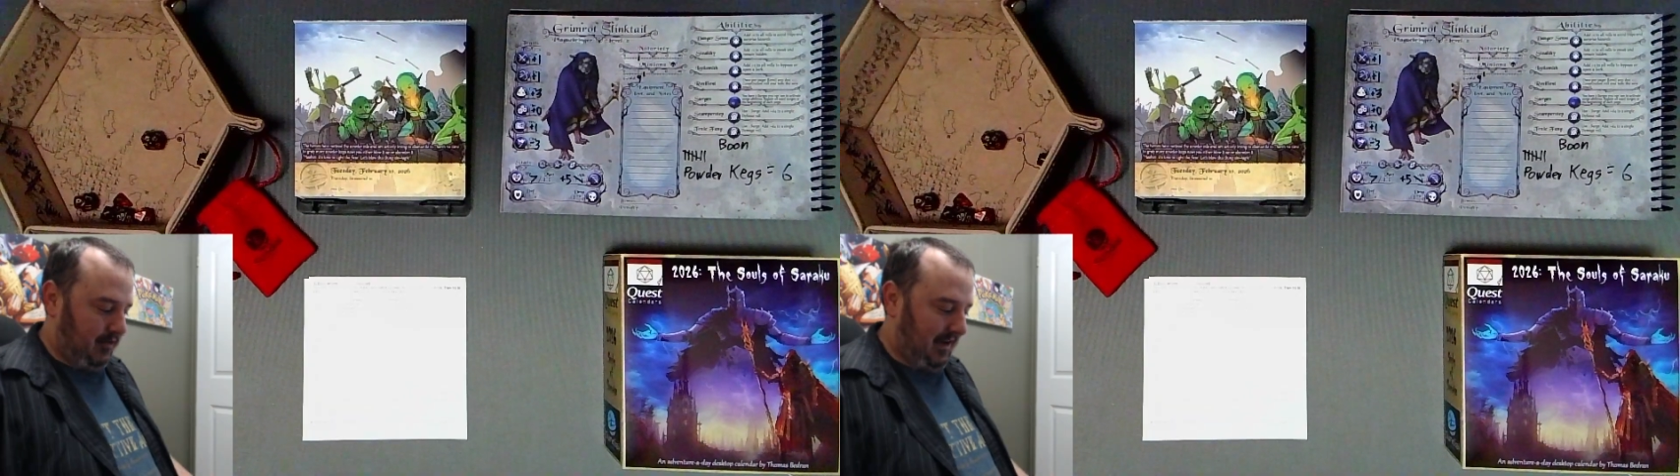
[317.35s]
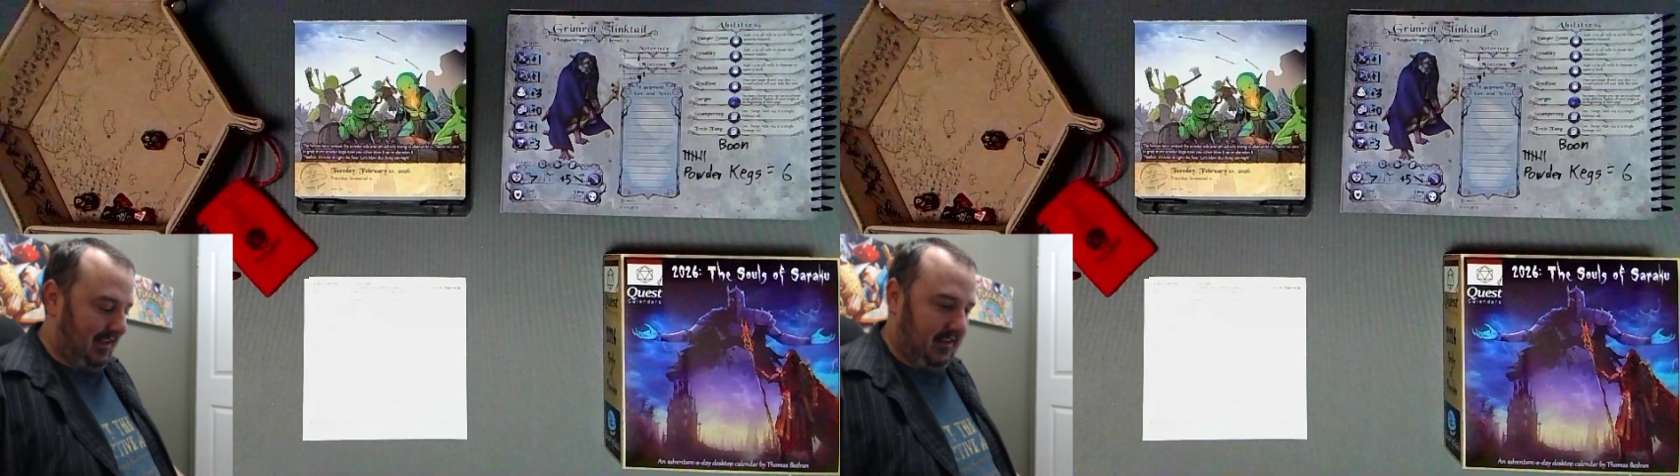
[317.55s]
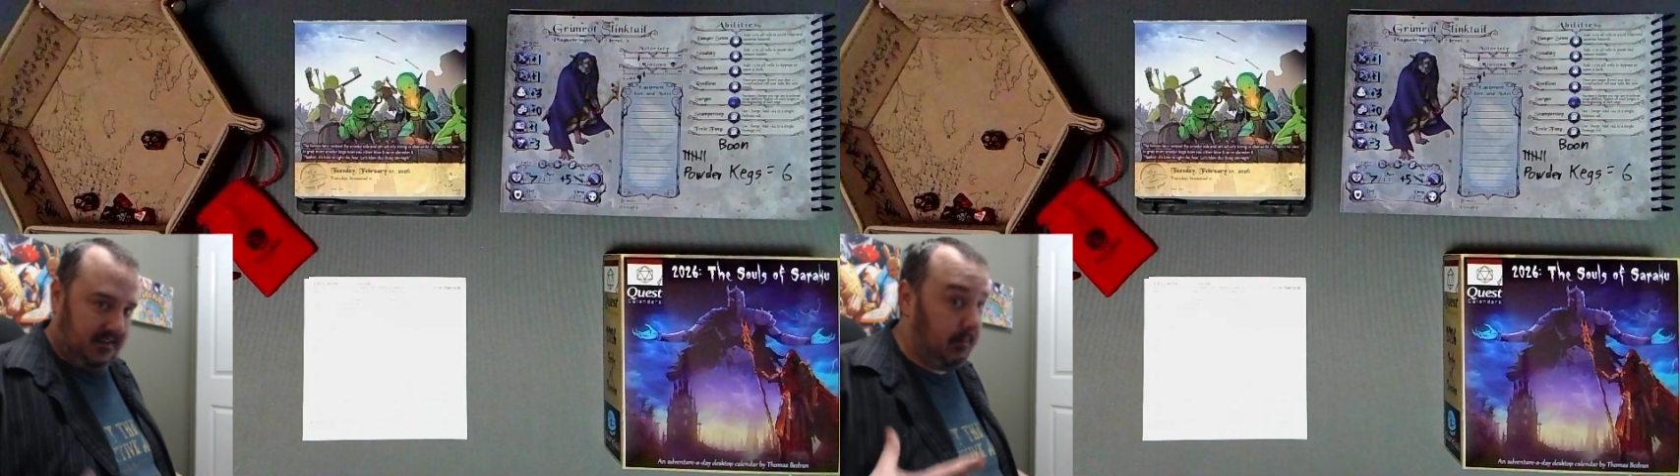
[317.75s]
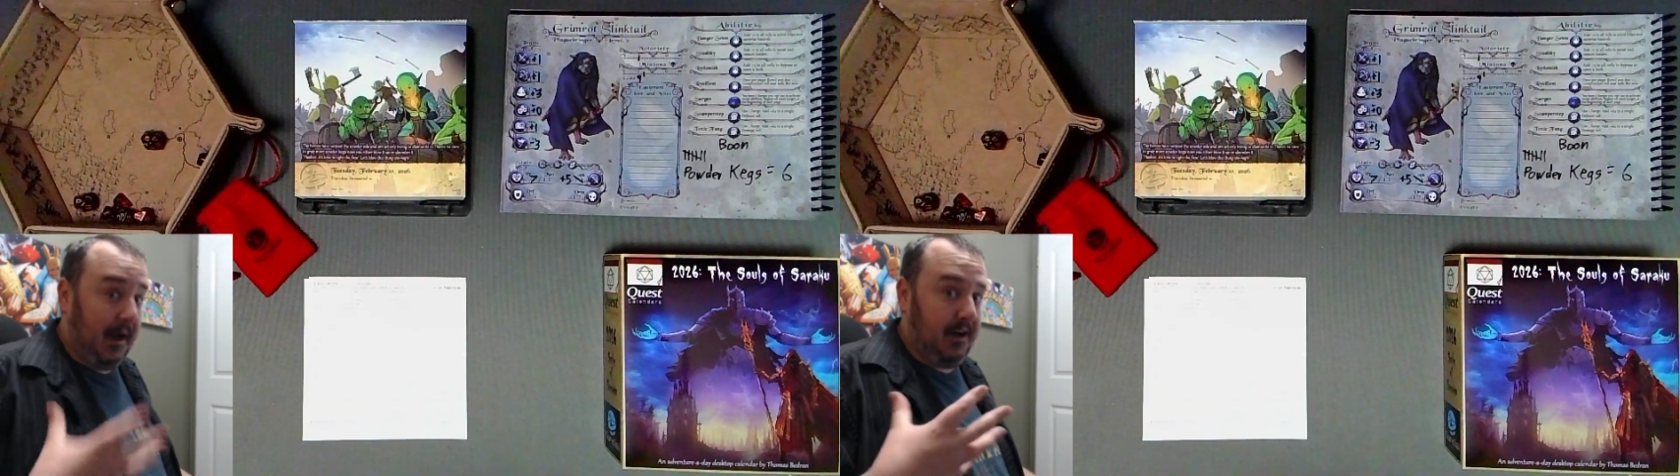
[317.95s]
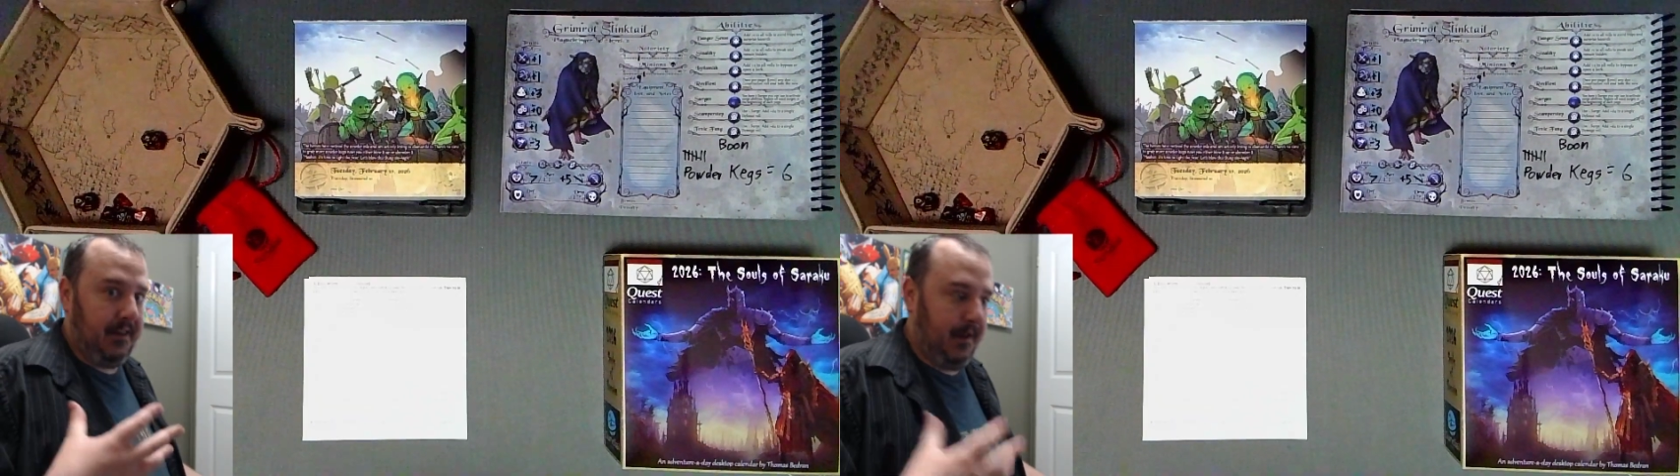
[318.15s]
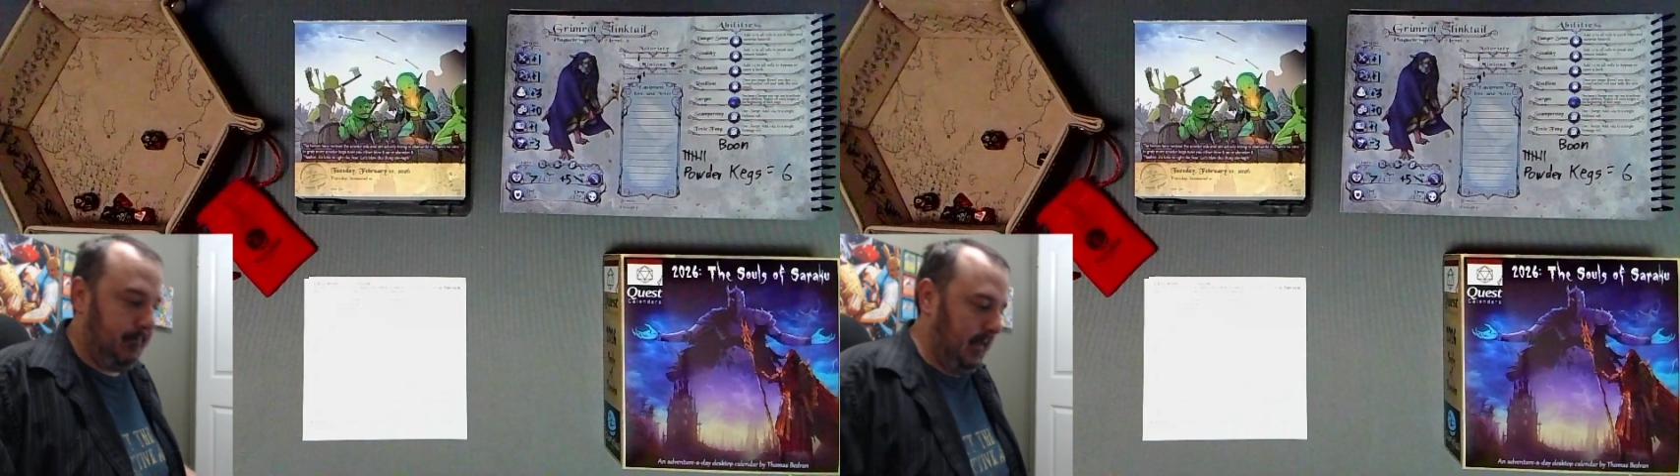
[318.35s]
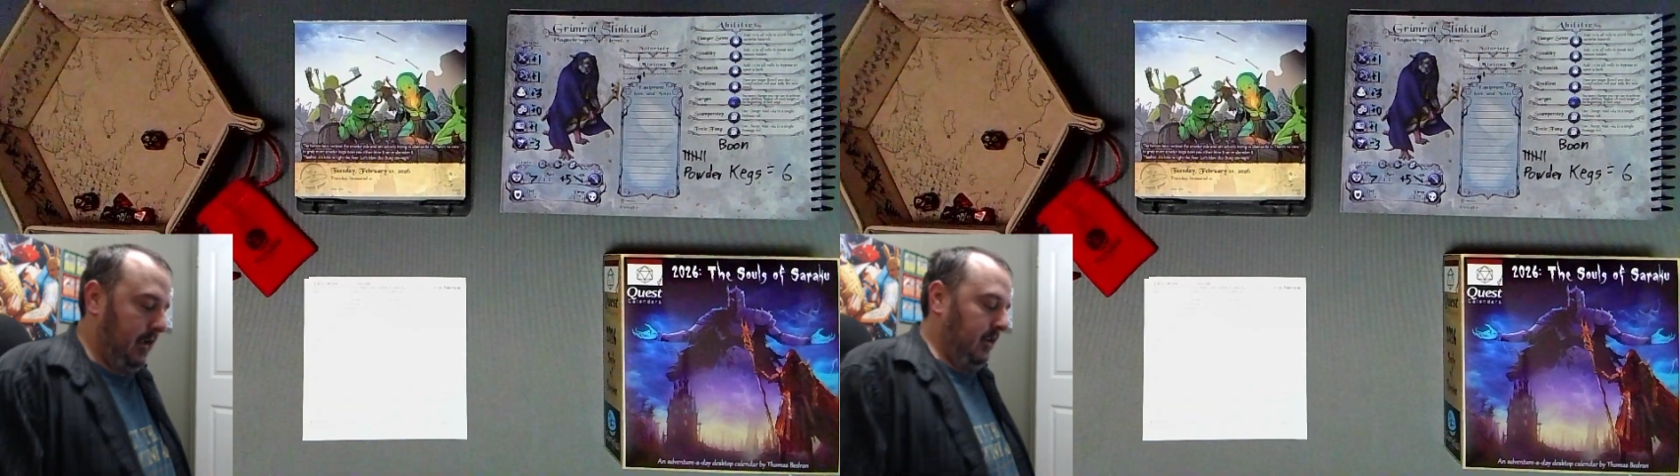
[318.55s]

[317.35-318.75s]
trying to inspire them.